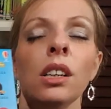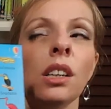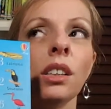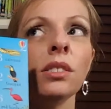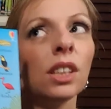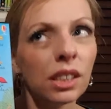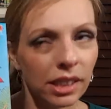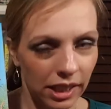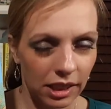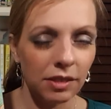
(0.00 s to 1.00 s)
Along
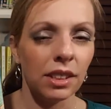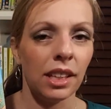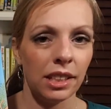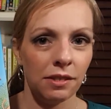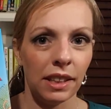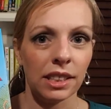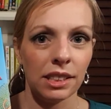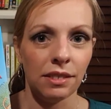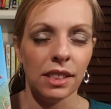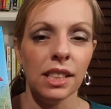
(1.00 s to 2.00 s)
kind of a line of
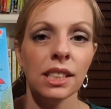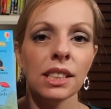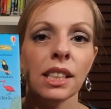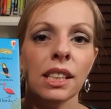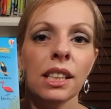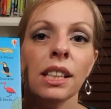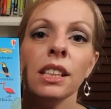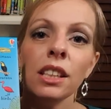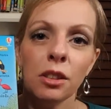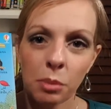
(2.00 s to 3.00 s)
activities,
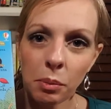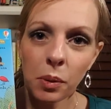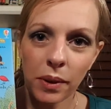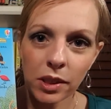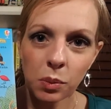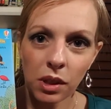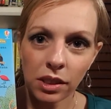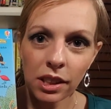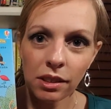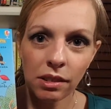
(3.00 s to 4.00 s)
you remember Where's
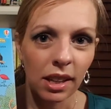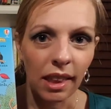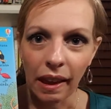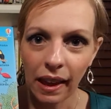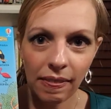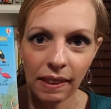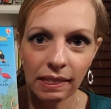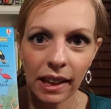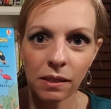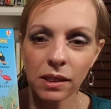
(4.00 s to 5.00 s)
Waldo and the hit
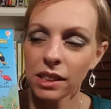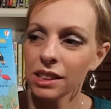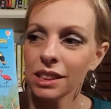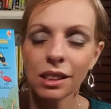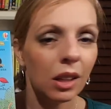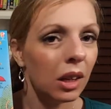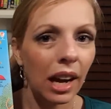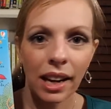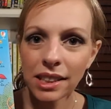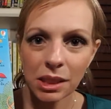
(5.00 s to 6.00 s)
that was?
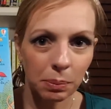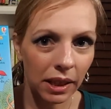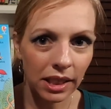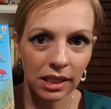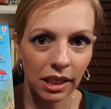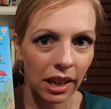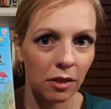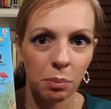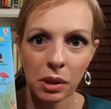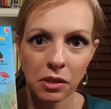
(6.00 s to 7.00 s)
I Spies
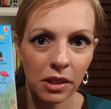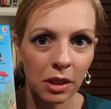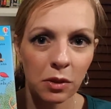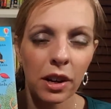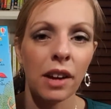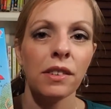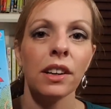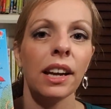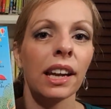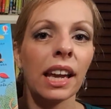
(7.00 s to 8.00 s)
have been around forever
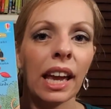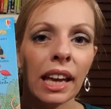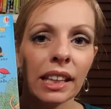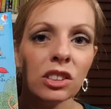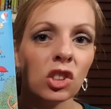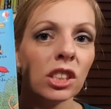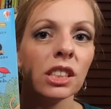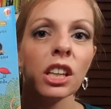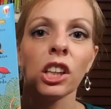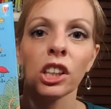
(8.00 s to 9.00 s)
and kids
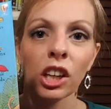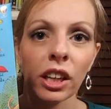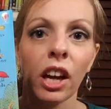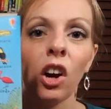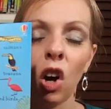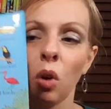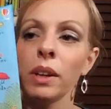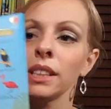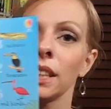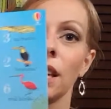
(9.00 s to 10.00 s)
just are gonna
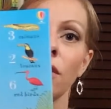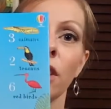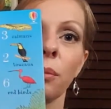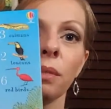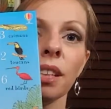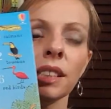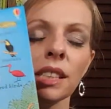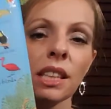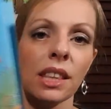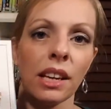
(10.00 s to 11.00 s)
always love them. This is
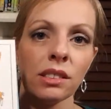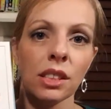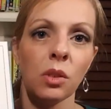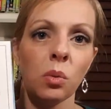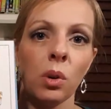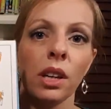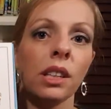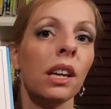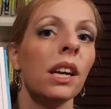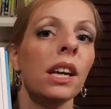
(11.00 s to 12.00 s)
1001.
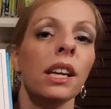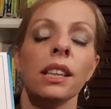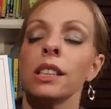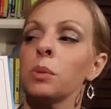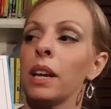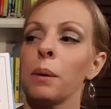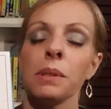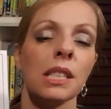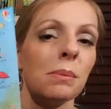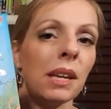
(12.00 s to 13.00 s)
This one
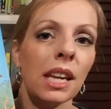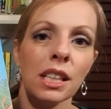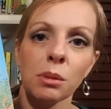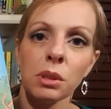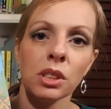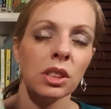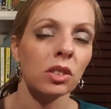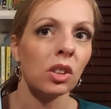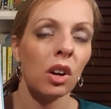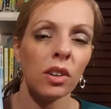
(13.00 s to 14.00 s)
happens to be animals.
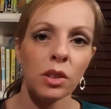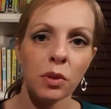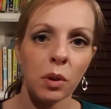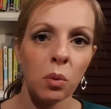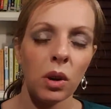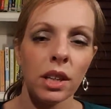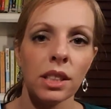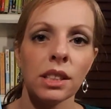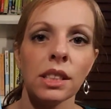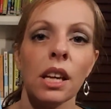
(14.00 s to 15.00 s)
There's all different
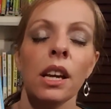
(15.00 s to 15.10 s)
ones.